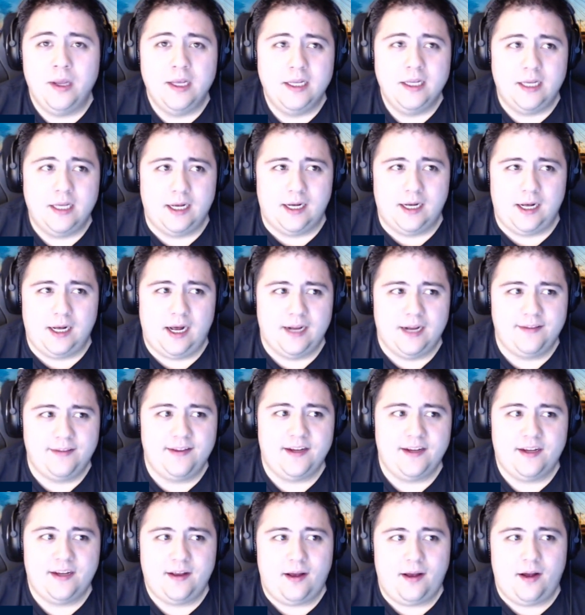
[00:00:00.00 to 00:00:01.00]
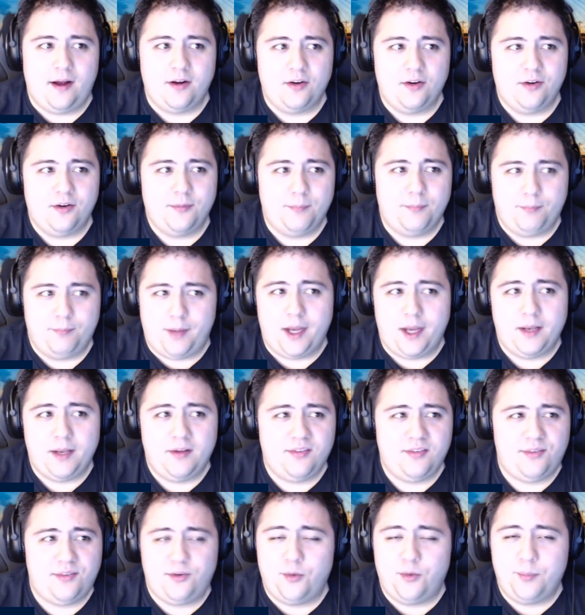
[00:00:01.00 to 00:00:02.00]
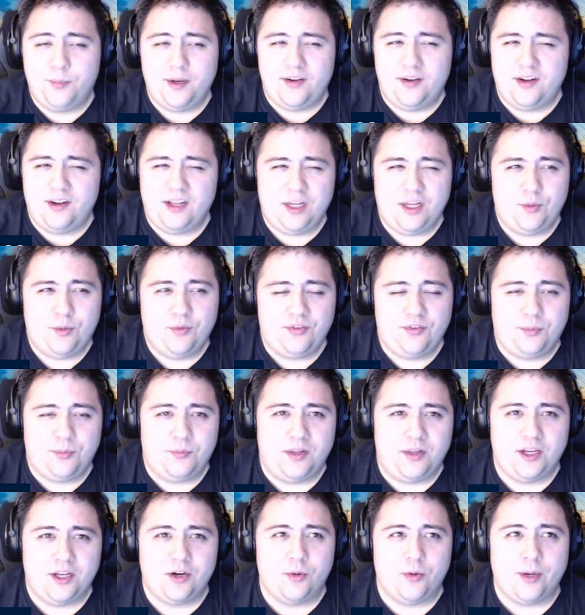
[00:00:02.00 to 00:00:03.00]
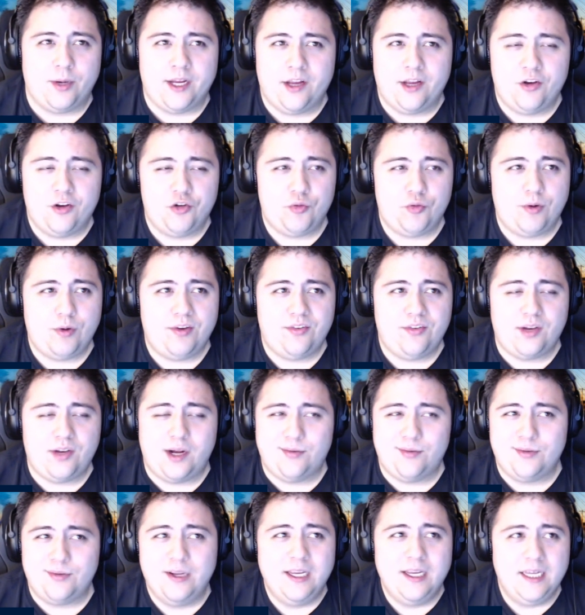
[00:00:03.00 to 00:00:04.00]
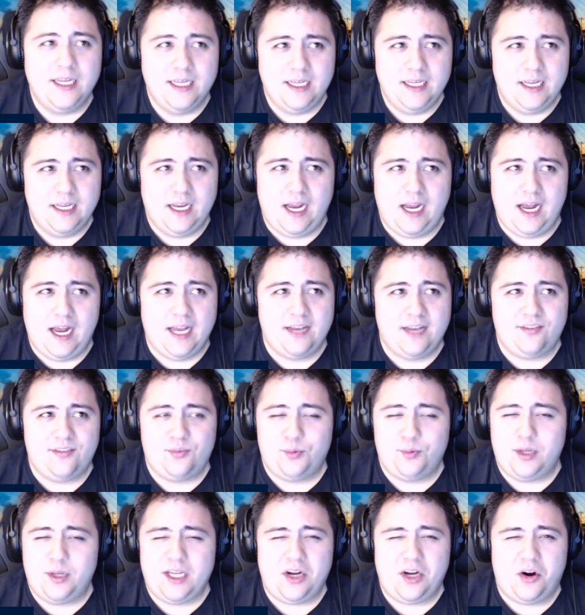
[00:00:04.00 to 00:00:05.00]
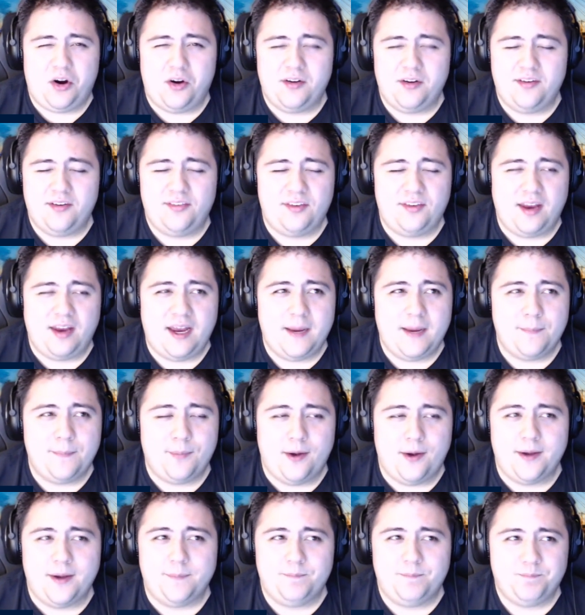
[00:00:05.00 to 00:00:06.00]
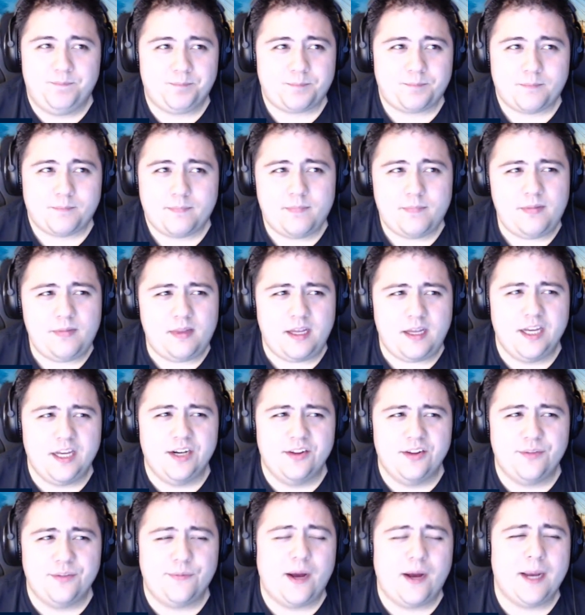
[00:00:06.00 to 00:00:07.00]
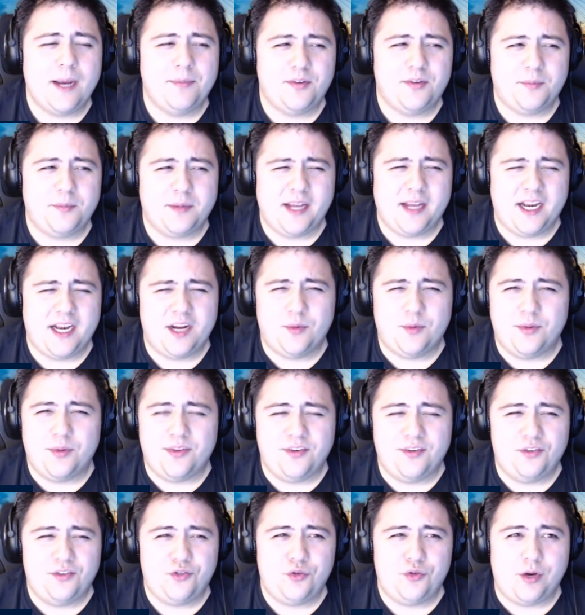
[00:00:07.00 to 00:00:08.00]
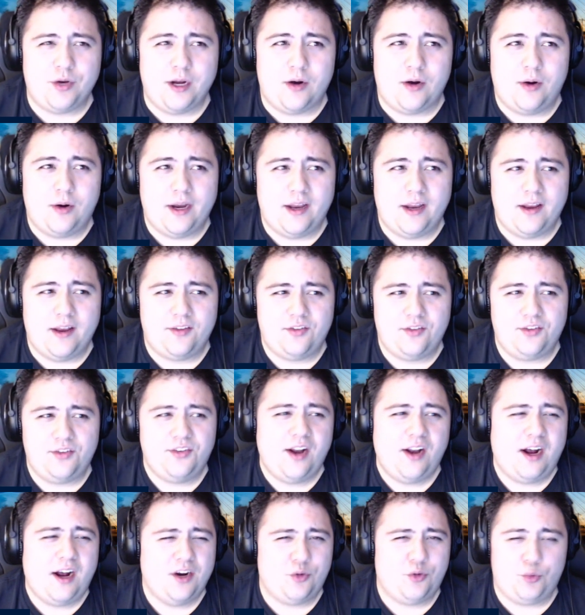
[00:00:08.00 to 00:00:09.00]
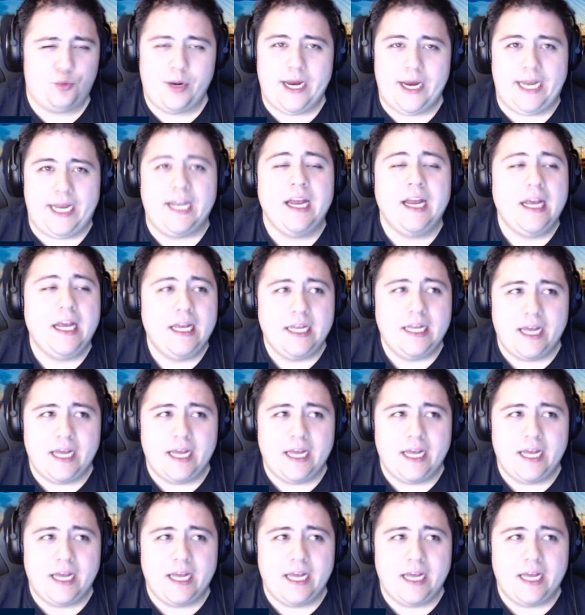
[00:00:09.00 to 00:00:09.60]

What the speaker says: I think Connor might still be dealing with some lingering injury stuff. It's really hard to say, but you know, the vibes I'm getting with this trio, it's just not great.